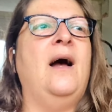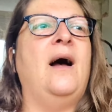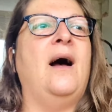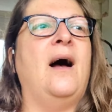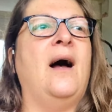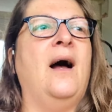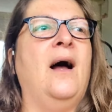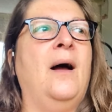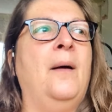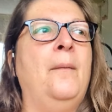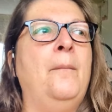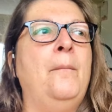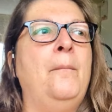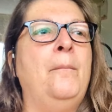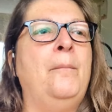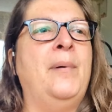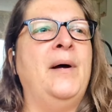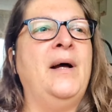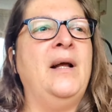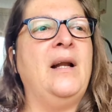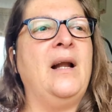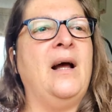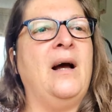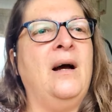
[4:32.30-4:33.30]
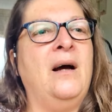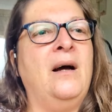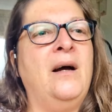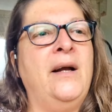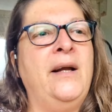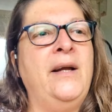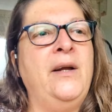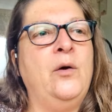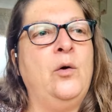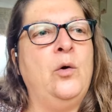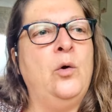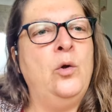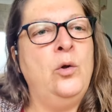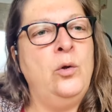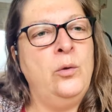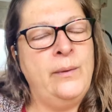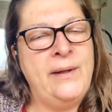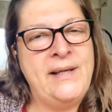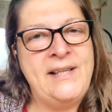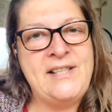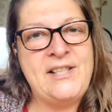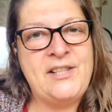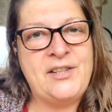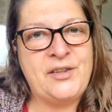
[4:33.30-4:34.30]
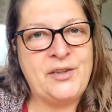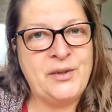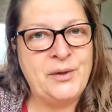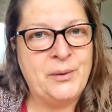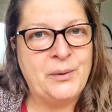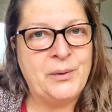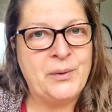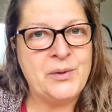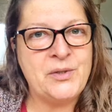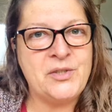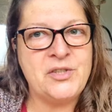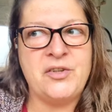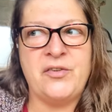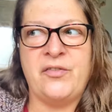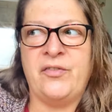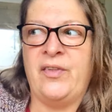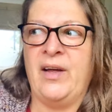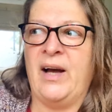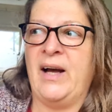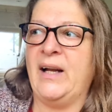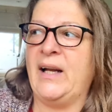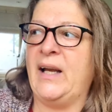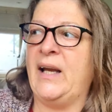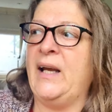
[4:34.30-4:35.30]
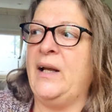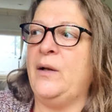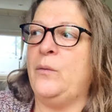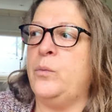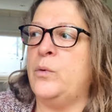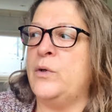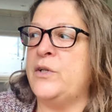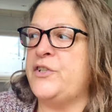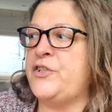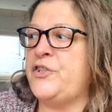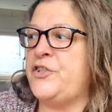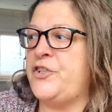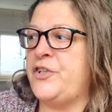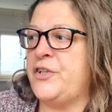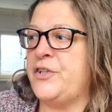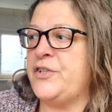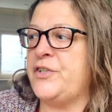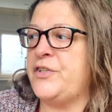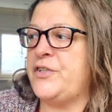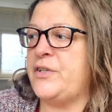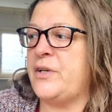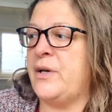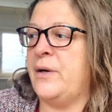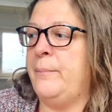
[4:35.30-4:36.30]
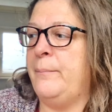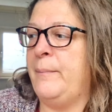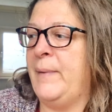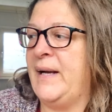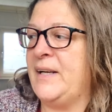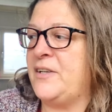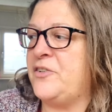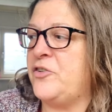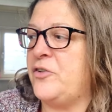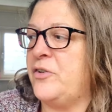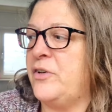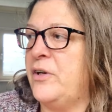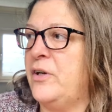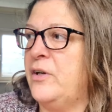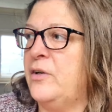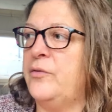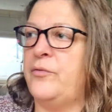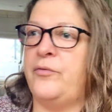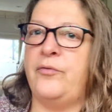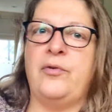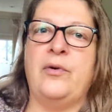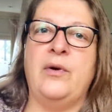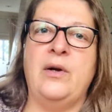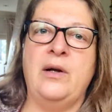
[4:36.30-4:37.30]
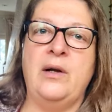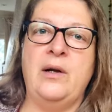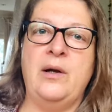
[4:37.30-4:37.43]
but I always thought that it was just a matter of